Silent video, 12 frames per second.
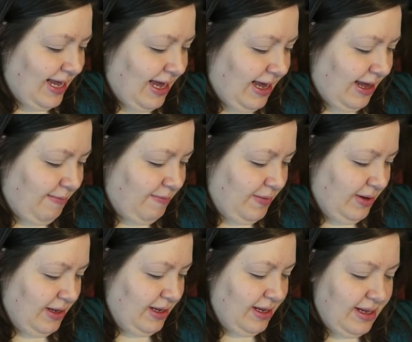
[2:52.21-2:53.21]

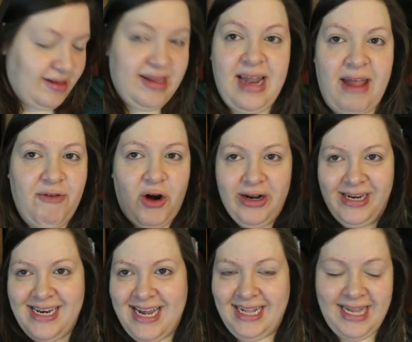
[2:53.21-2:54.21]
and I've
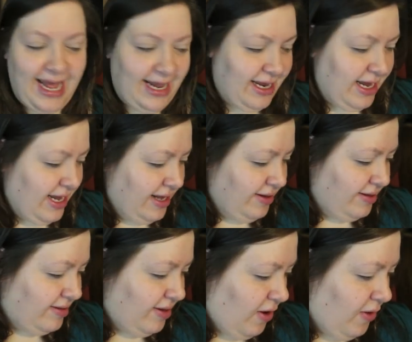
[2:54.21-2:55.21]
already done that.
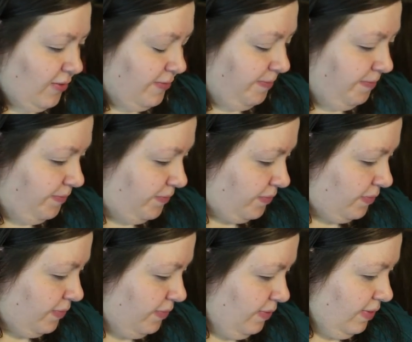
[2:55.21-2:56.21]
So
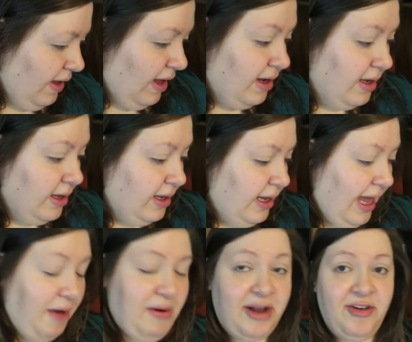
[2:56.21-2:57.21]

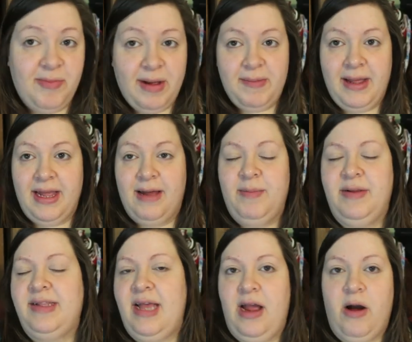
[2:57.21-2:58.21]
how I do my makeup
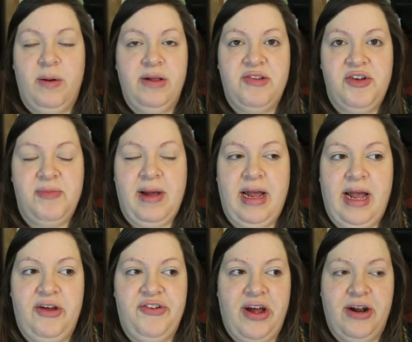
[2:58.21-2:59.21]
is I always do my
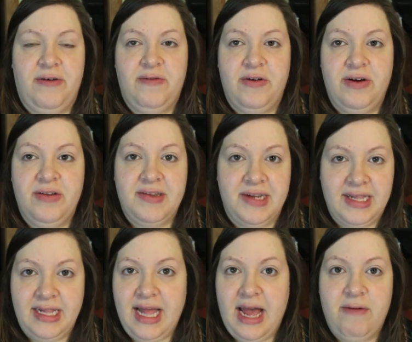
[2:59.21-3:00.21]
eyeshadow first, and
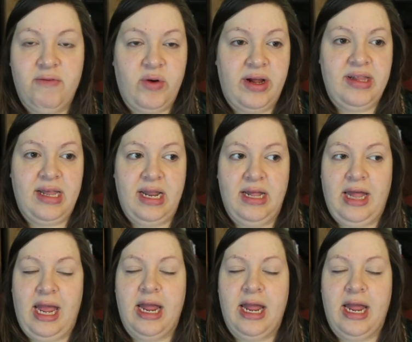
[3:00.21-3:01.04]
then that avoids any